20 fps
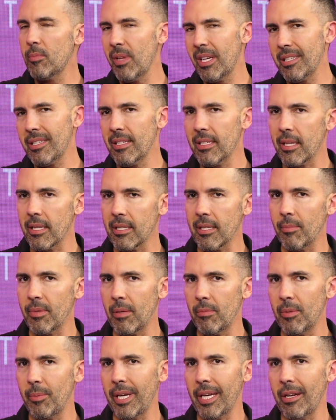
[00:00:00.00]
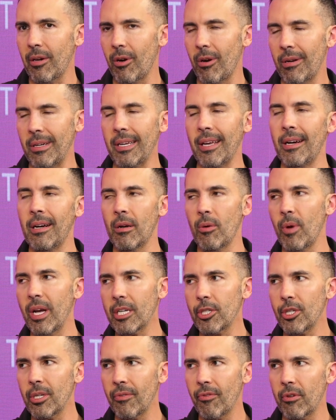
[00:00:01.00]
Those medicines can sometimes make it harder to get an
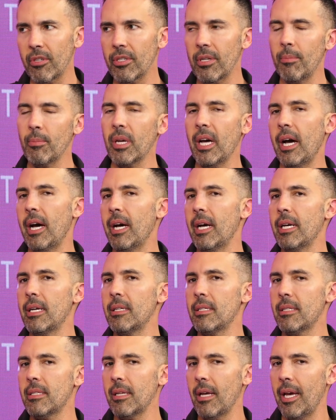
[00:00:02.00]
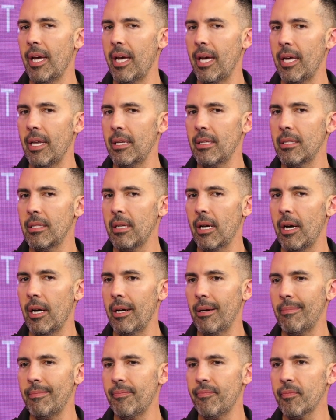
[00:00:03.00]
erection for some guys. And
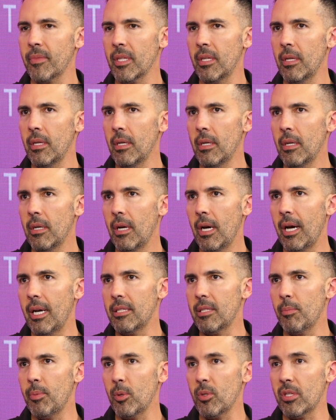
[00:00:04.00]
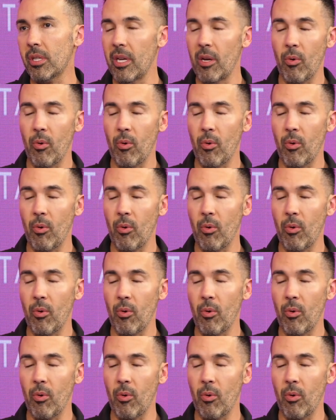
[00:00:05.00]
I suppose